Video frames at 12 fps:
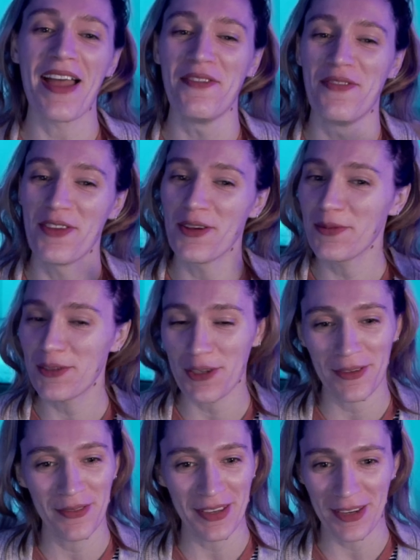I filmed two
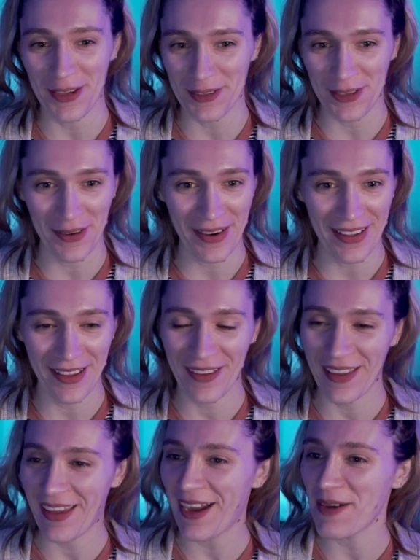videos already.
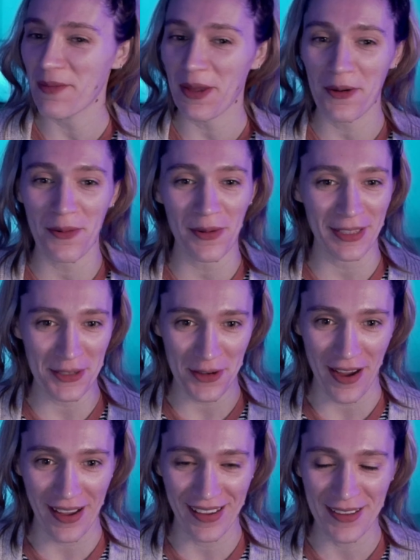Okay, I'm like really
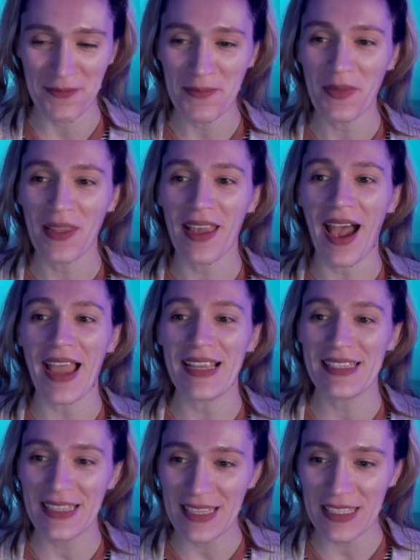trying. I
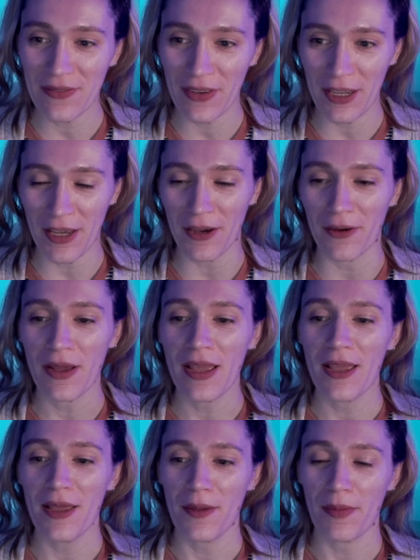did this video
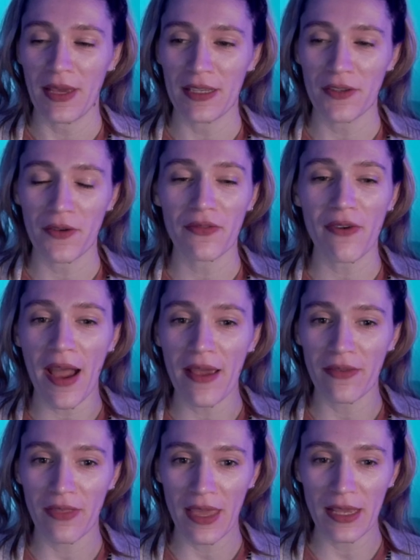because these are five
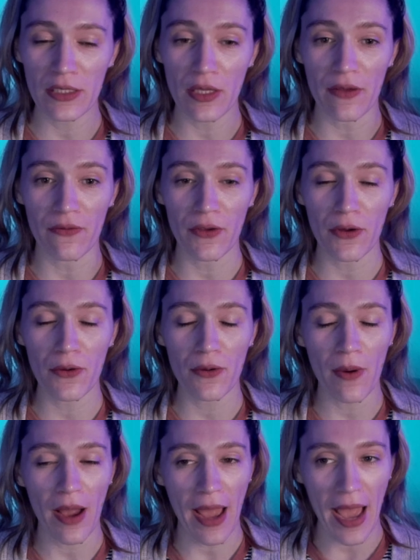things if you
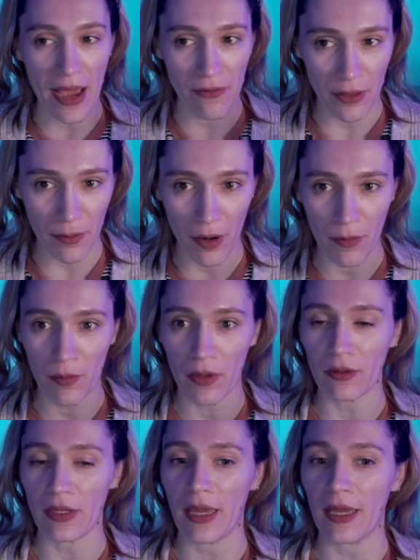have an apartment
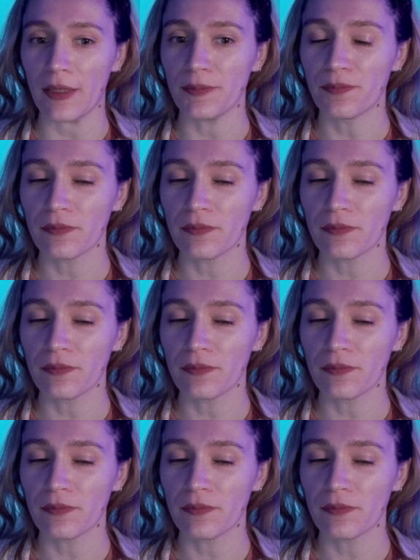building